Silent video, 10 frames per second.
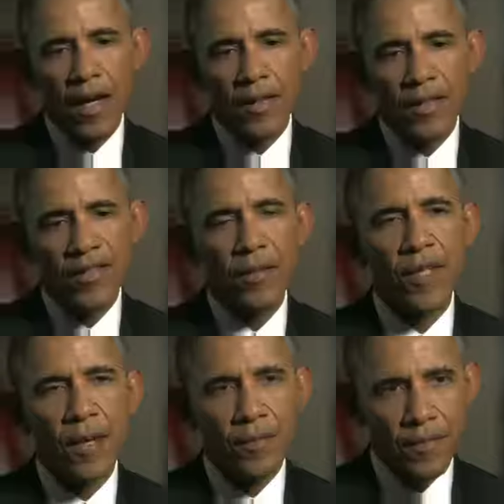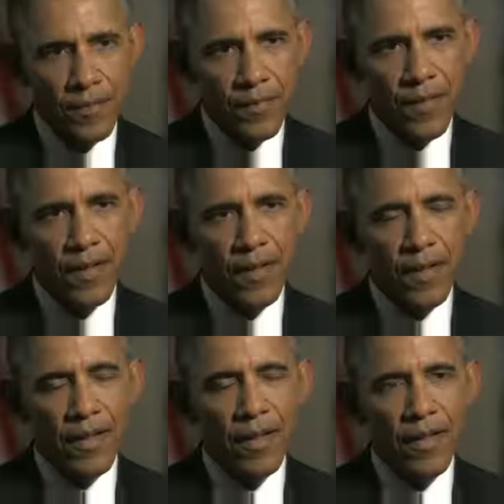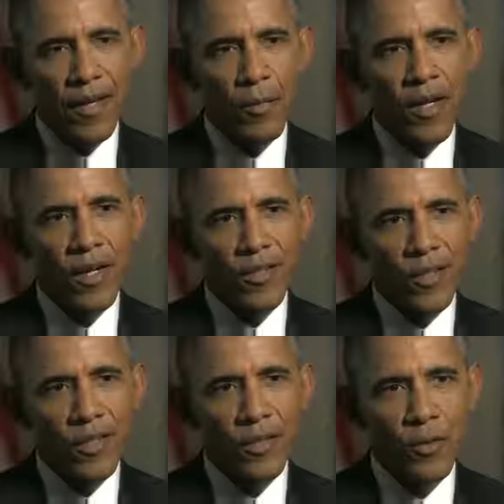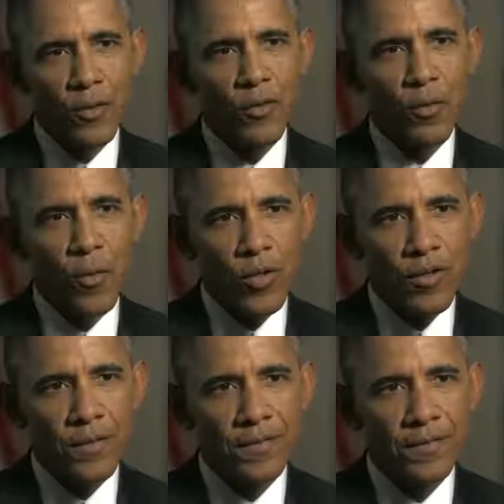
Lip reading: At the same time, everybody else learned it through news reports.